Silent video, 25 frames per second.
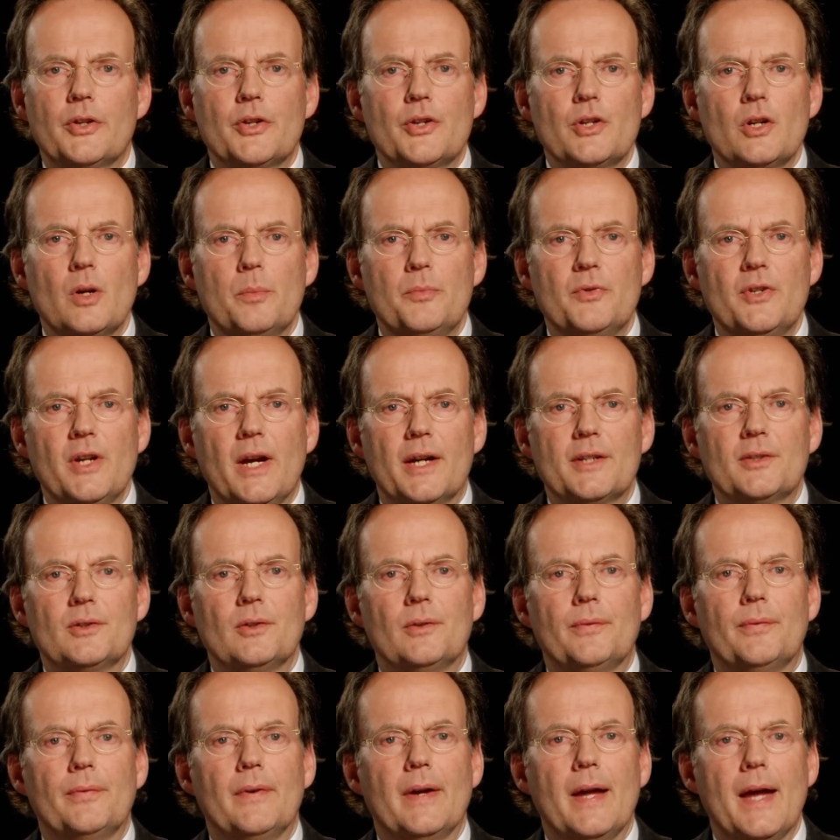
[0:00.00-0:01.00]
the subject
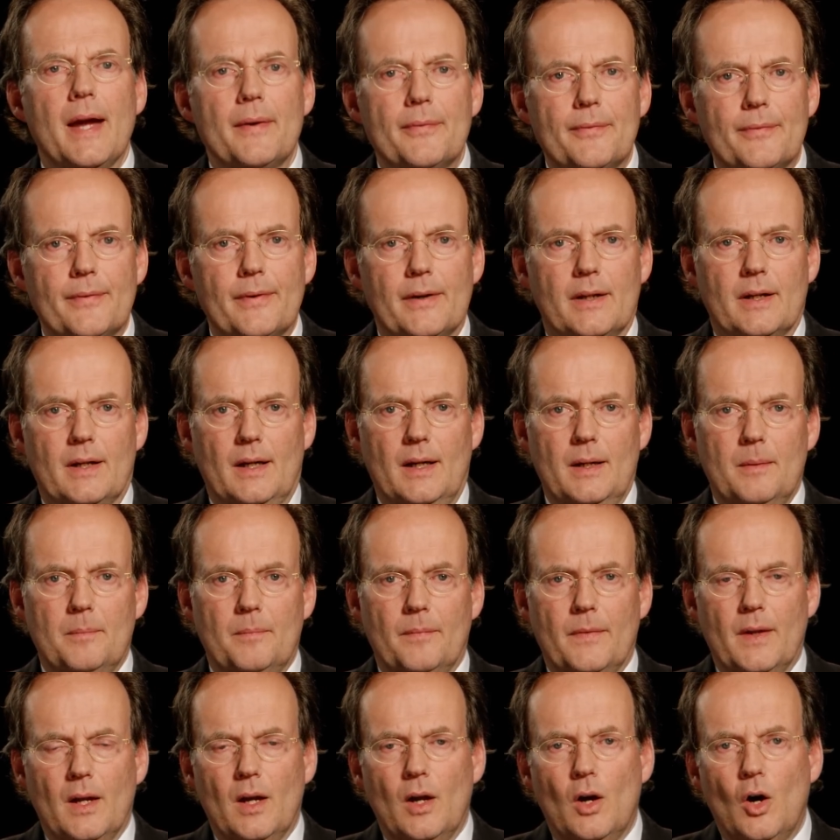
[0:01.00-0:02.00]
of Africa,
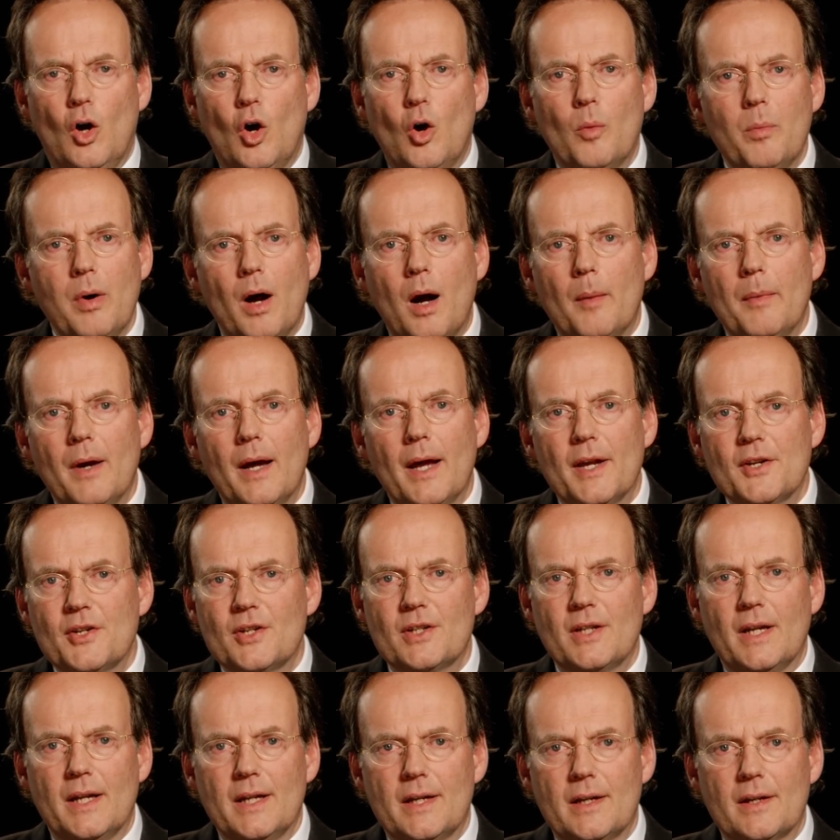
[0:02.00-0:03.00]
Obama has
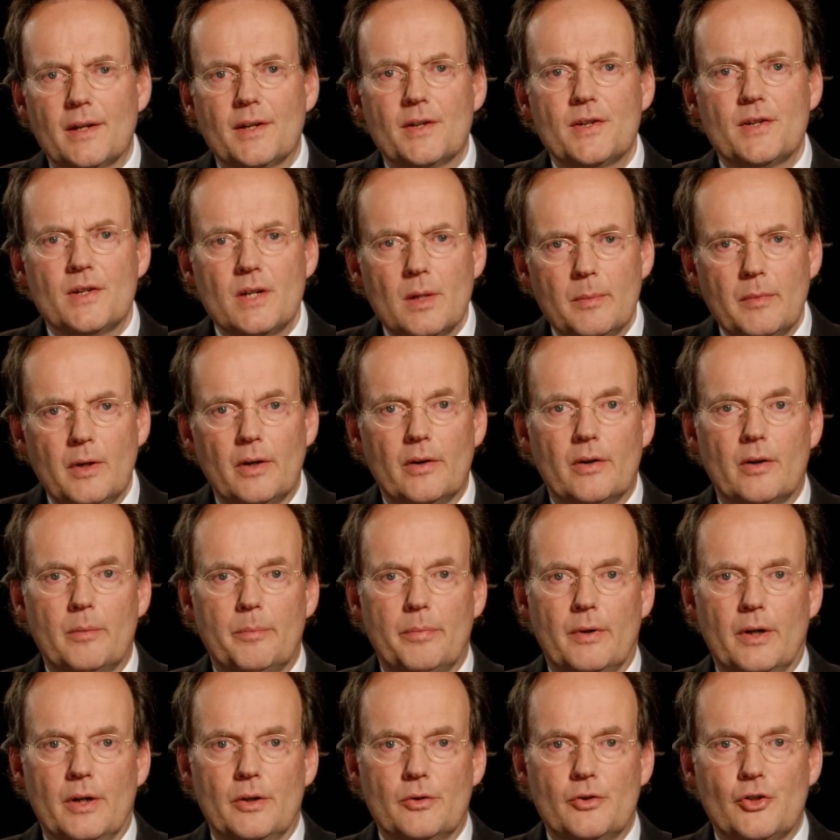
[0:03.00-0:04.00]
taken a similar
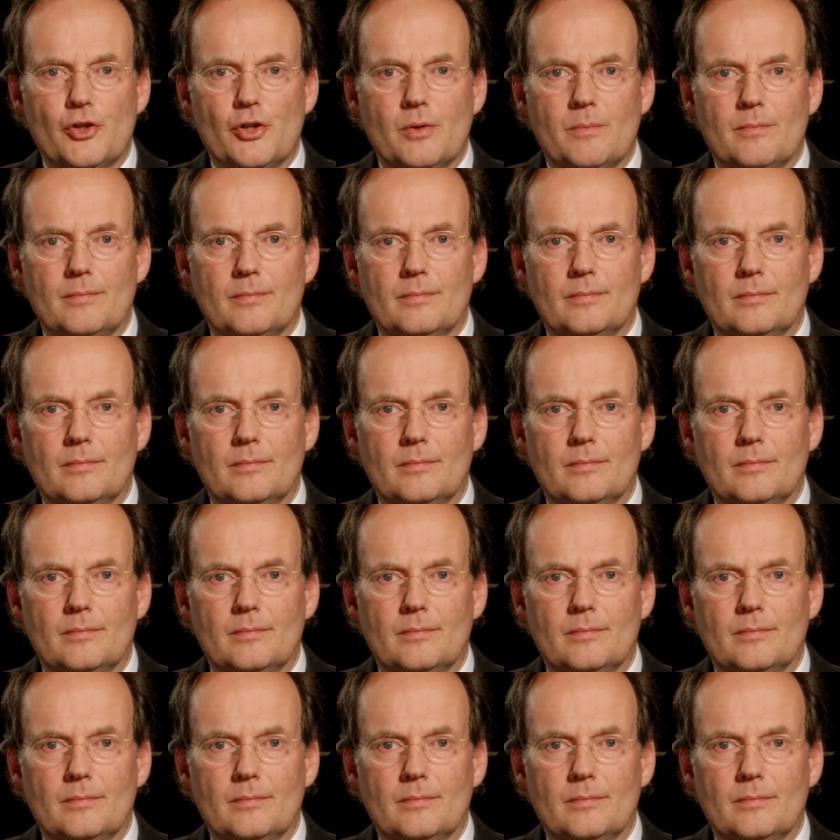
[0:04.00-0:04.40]
approach.